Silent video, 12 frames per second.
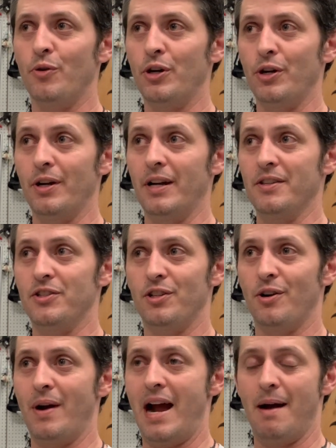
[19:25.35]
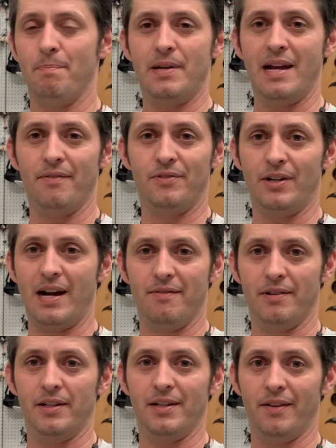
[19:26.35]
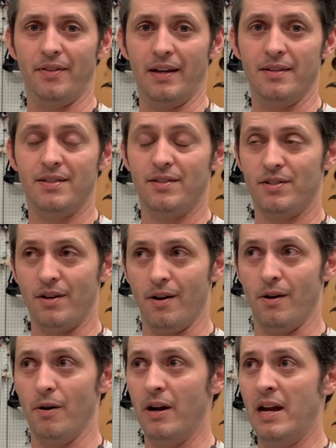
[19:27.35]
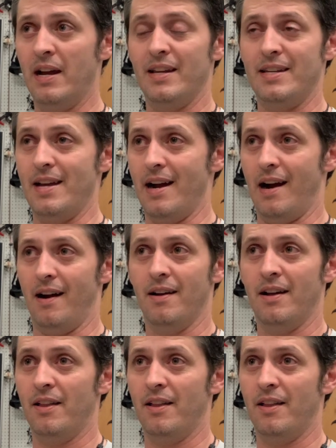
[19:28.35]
good and so happy after having done this. So yeah,